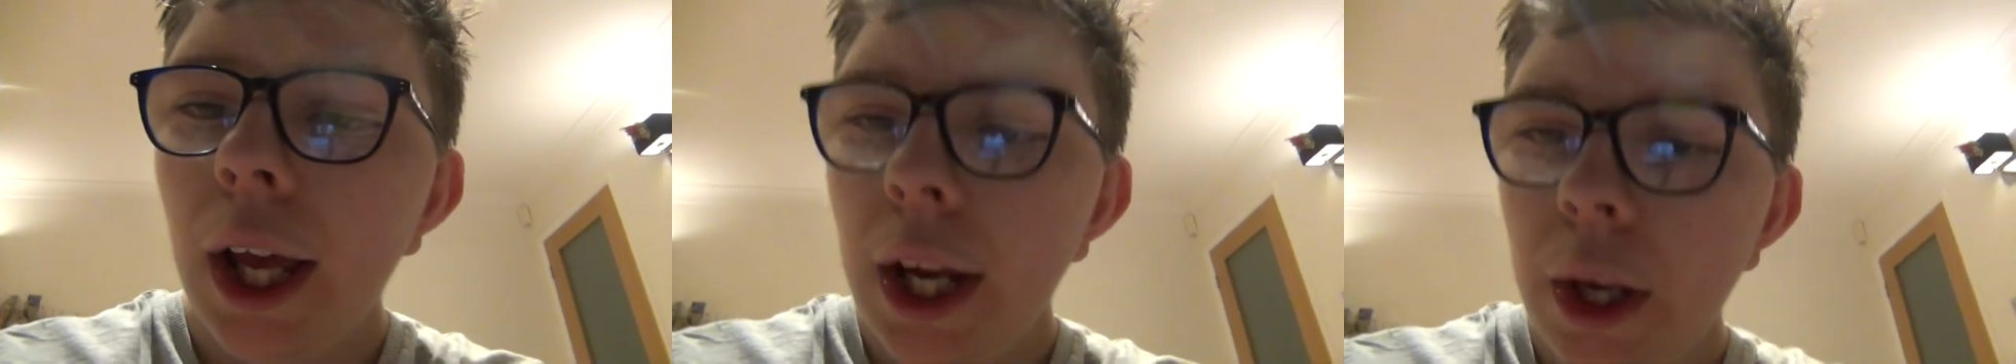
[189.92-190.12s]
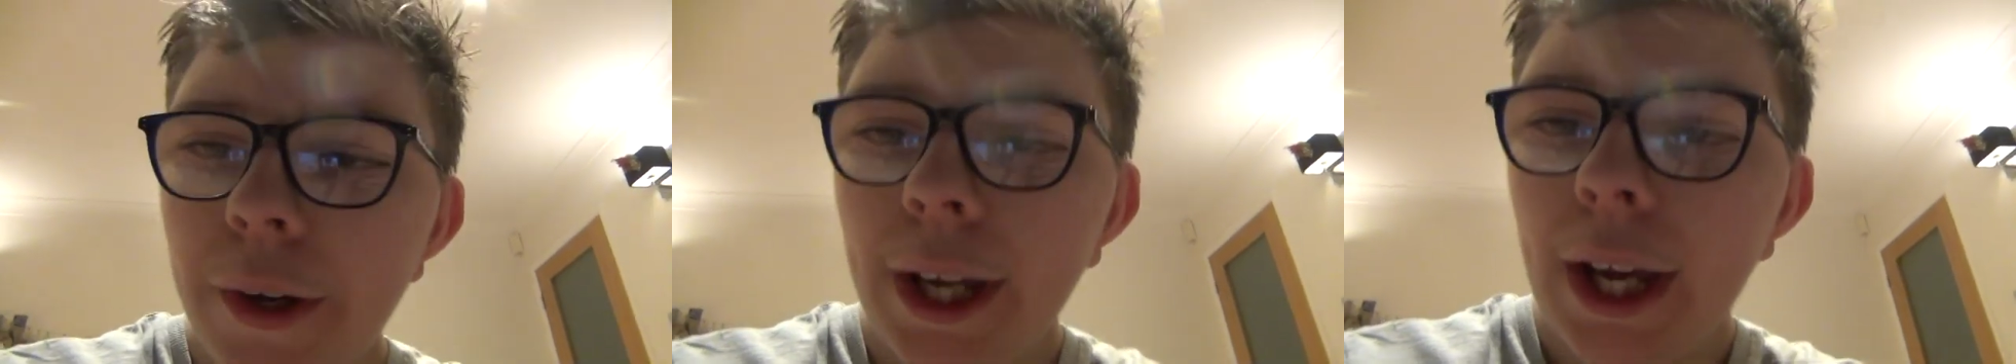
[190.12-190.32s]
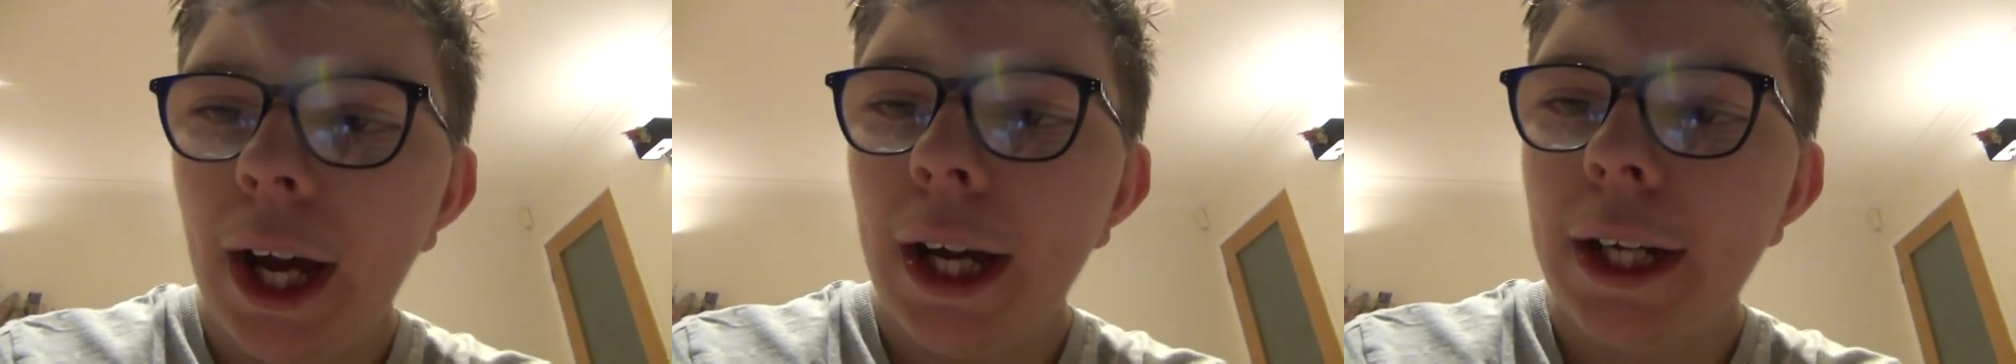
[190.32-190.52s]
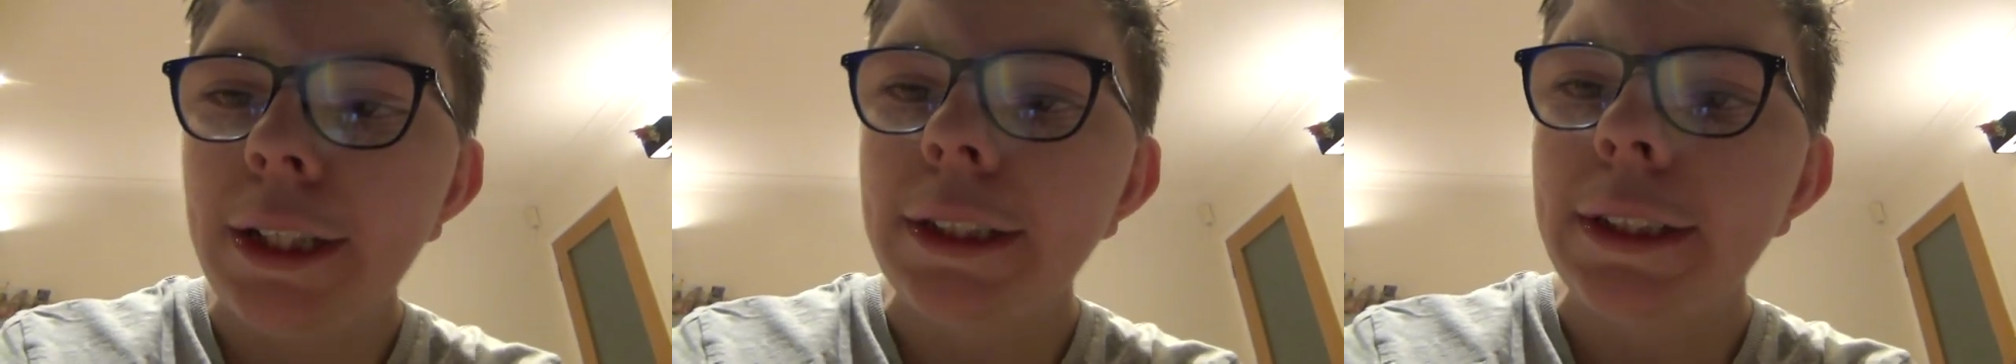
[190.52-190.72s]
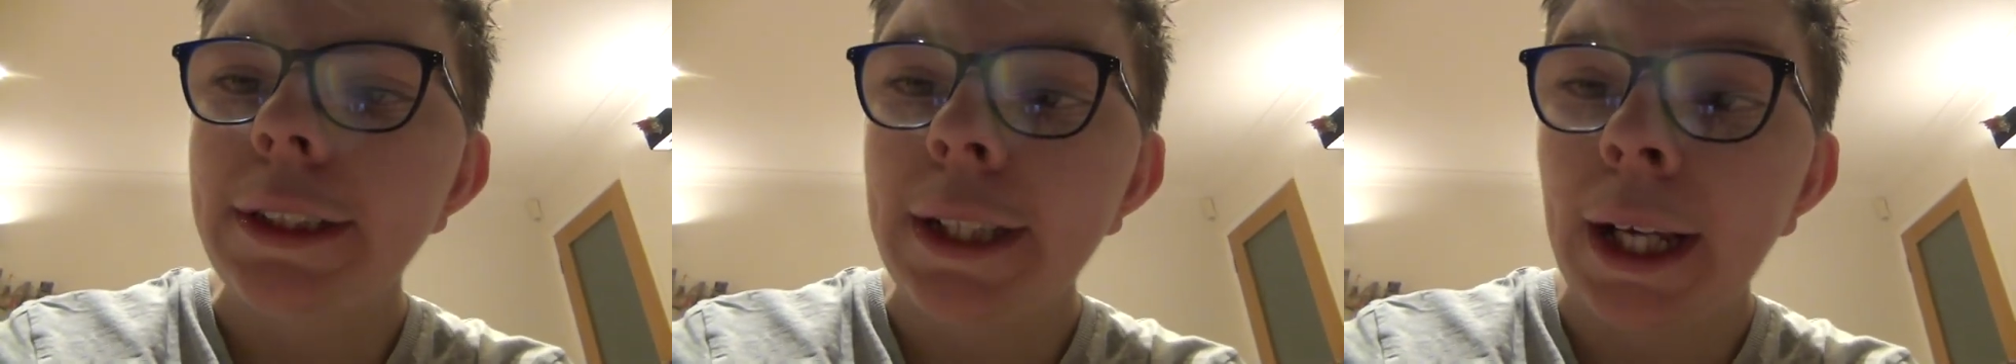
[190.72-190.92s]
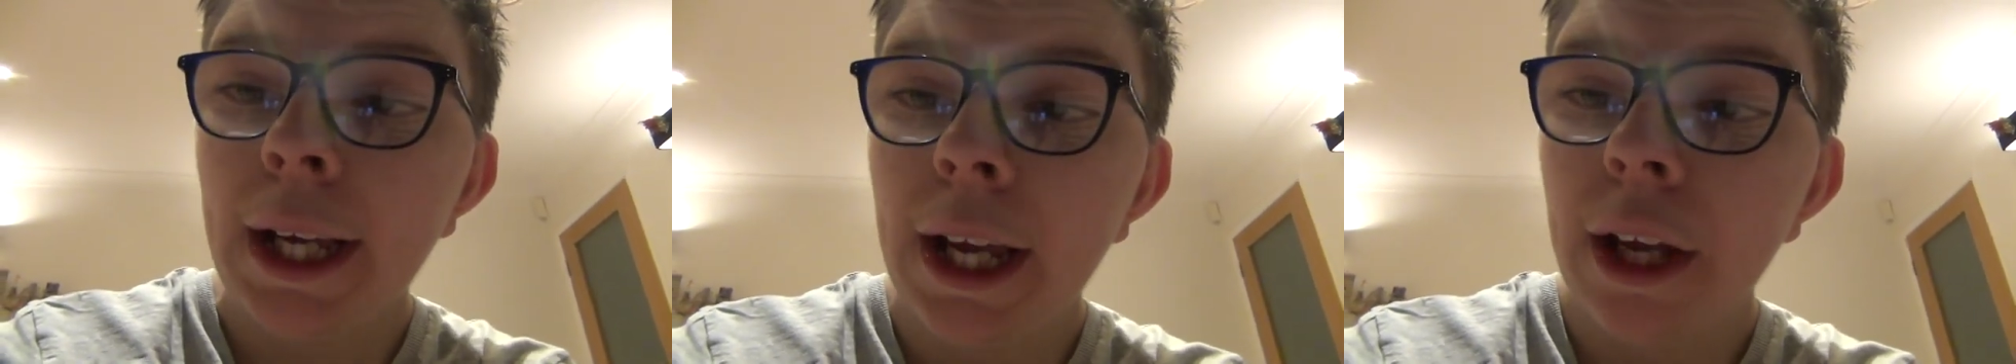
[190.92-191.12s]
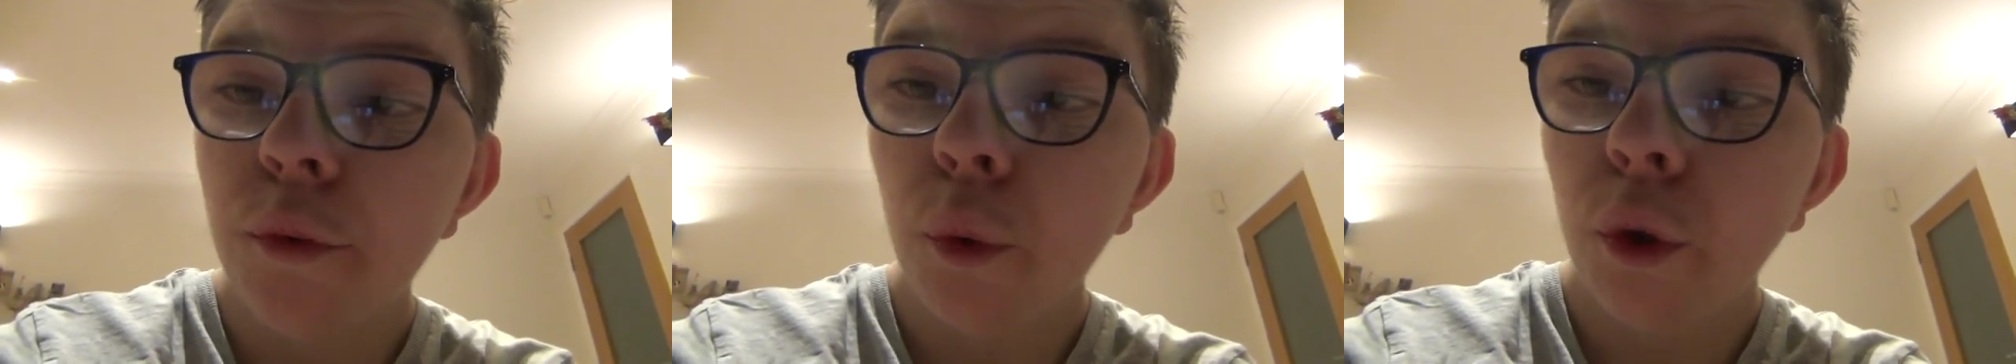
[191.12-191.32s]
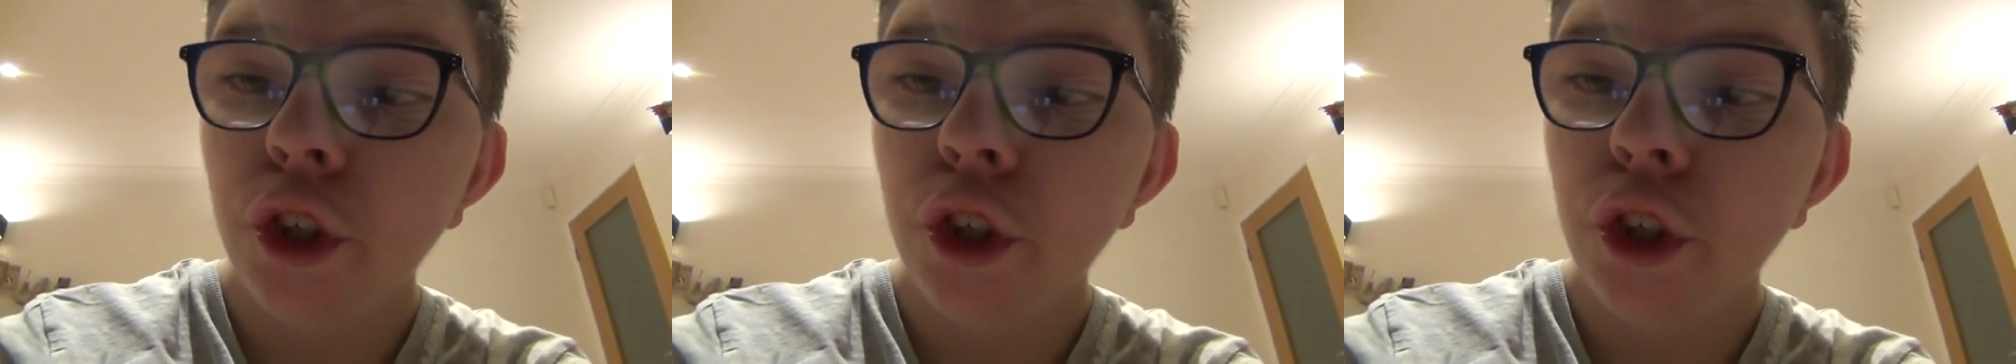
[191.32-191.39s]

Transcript: anyway, guys, thank you guys for